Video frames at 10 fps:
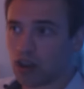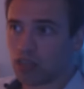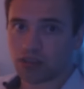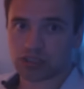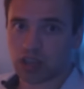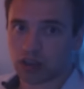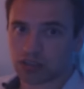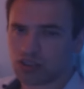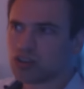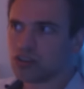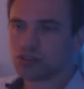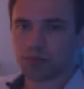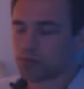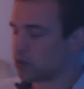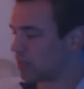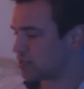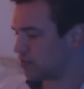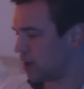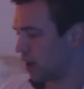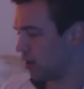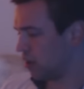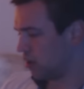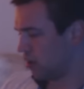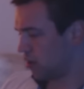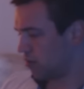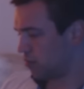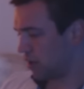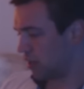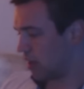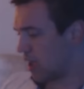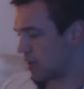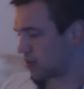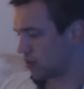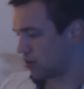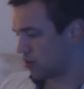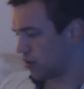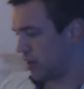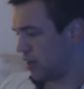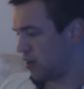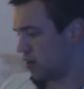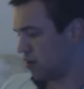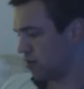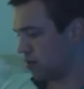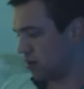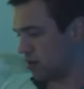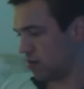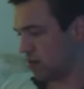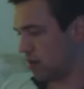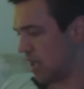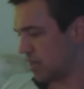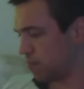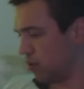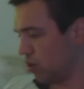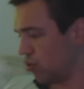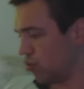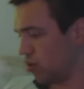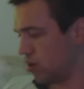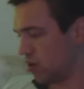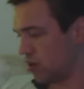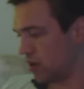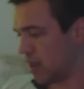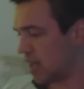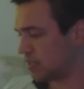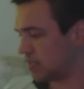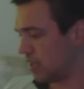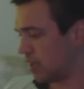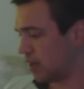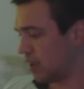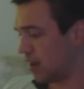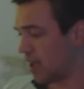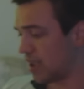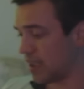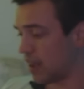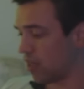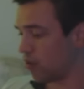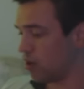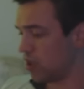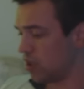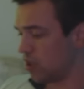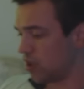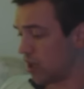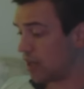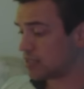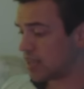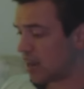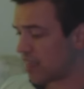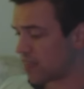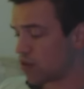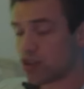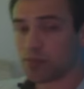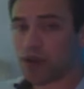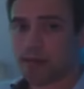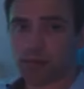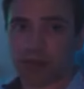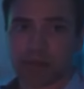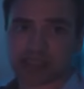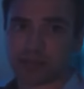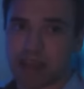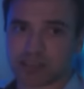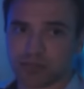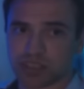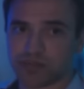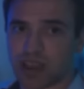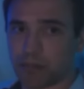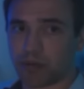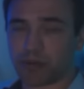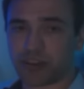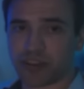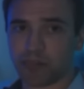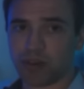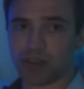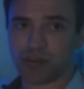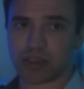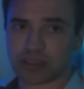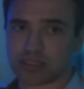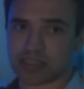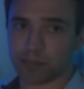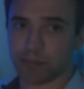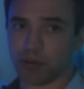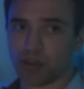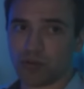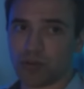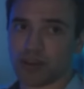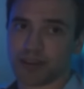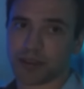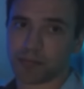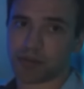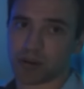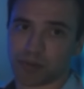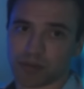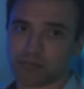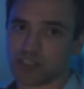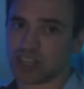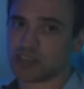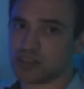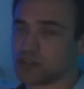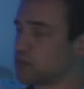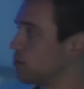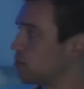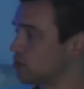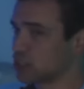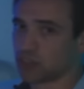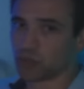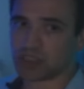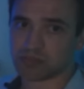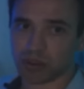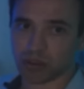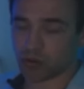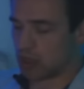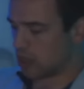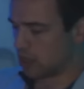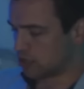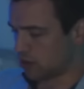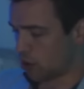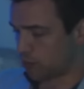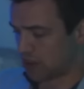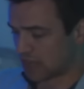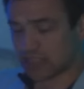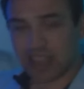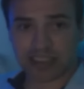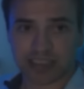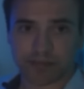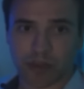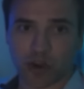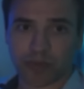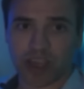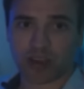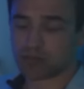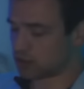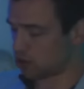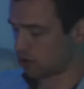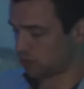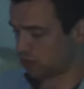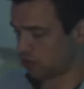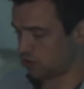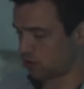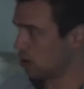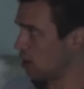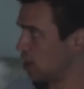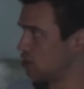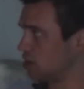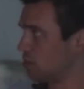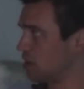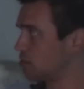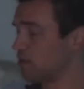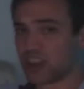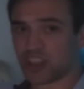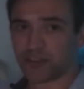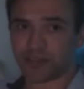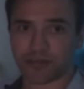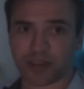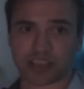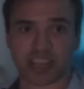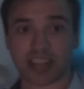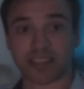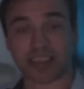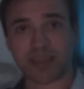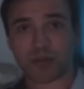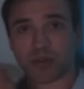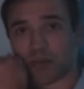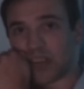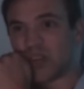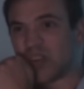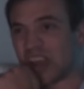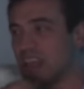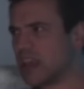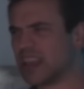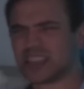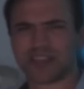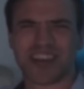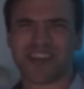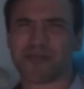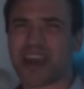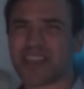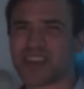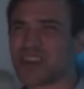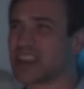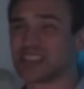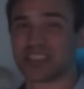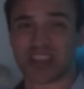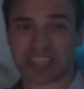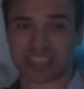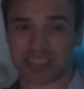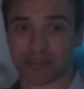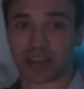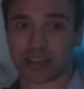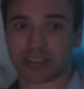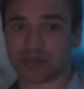None of those colors. You could use purple, that's fine, but not green, not blue, not cyan, and not yellow. Outside of that, though, you can probably mix and match them just fine. But when you're in blue, you can see blue, purple. Gen 2's purple, Gen 3's blue. So hope you guys liked it. Hope it helps. Hope you enjoyed watching my video. Feel free to check out the keyboard review. It's rather exhaustive.